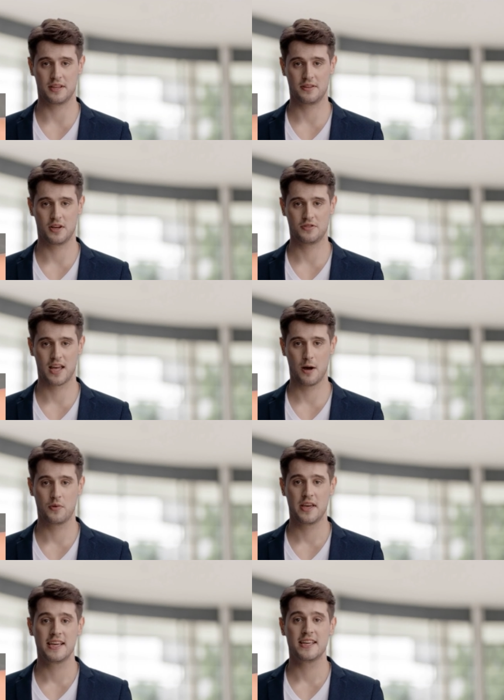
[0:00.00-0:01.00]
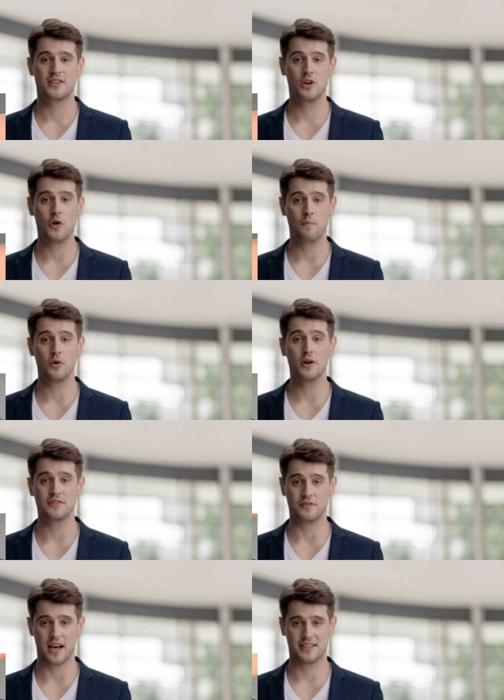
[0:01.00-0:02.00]
The fabric is durable
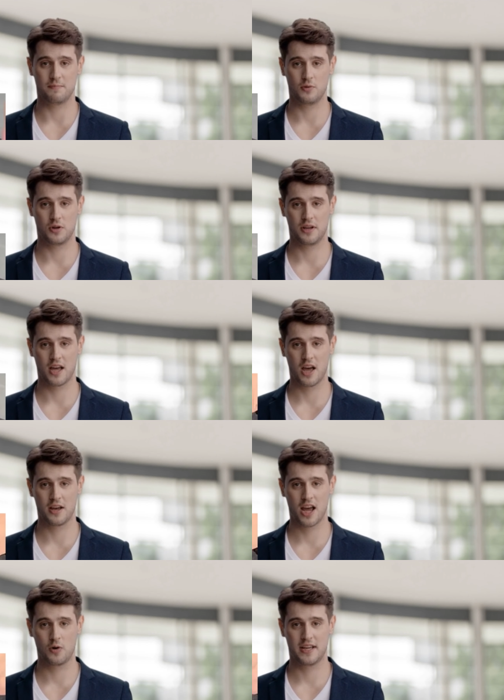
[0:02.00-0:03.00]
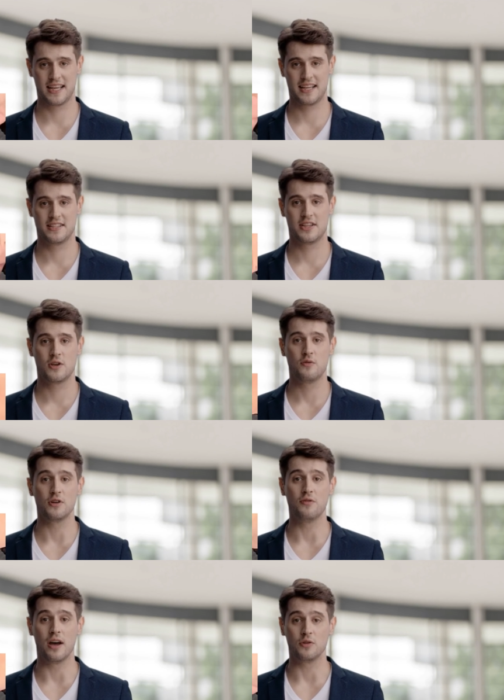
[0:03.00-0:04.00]
and flexible, allowing easy use
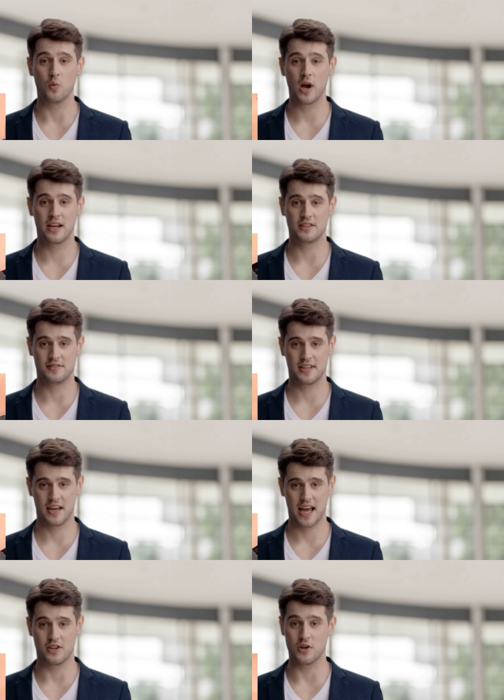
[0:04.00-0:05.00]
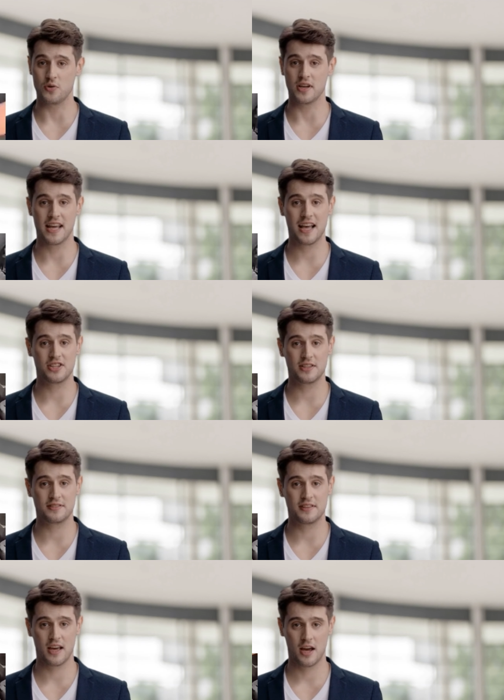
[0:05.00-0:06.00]
around wires and electrical
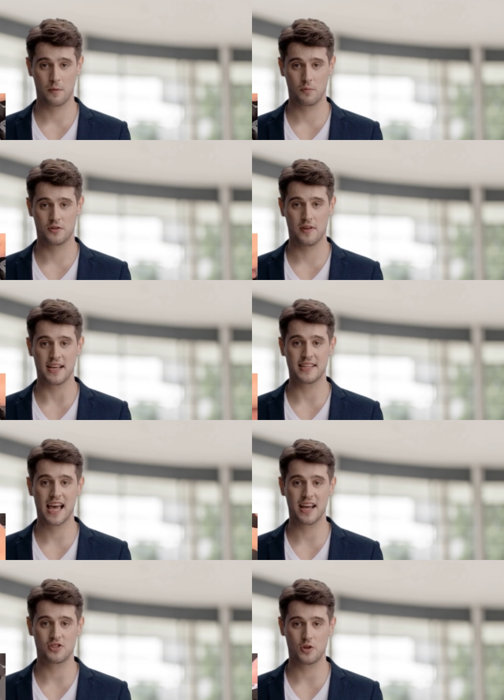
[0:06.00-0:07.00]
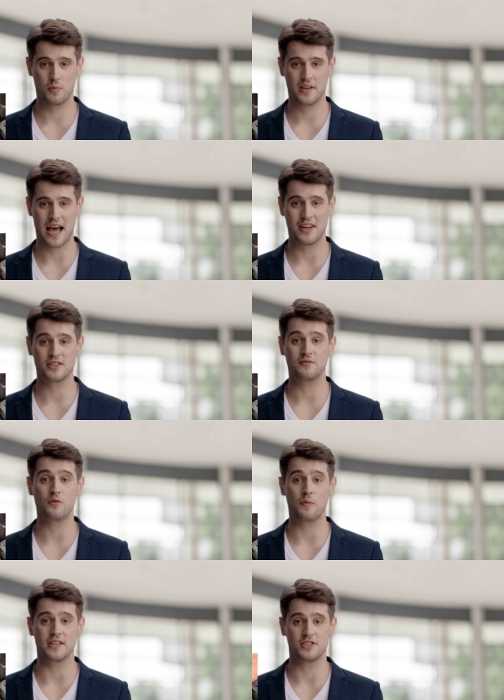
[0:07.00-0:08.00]
connections, providing extra protection
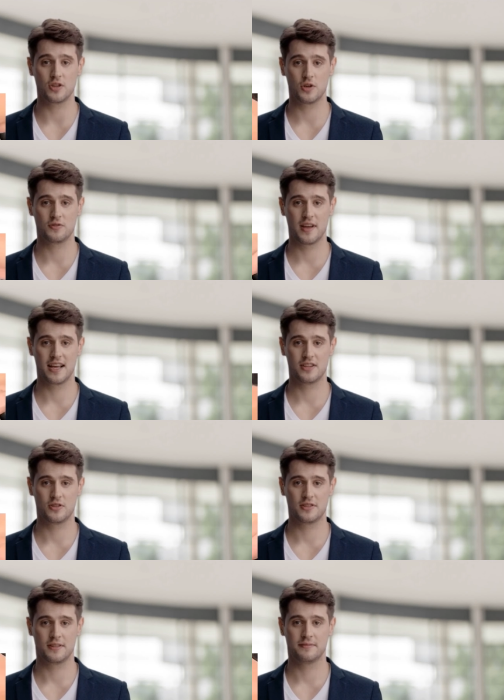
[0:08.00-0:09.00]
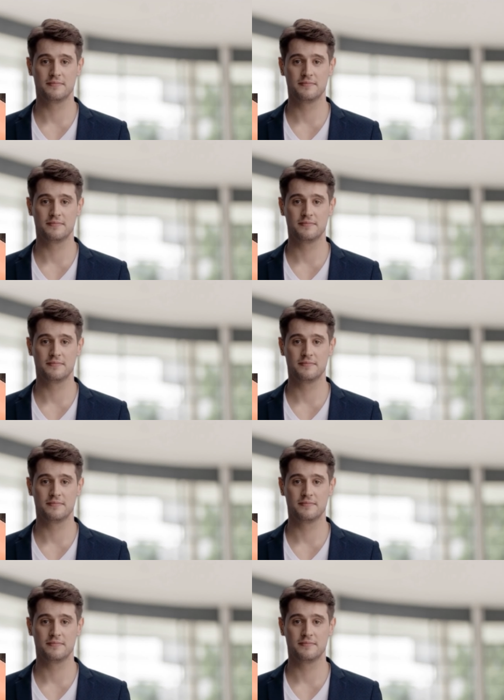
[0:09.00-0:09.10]
from external factors.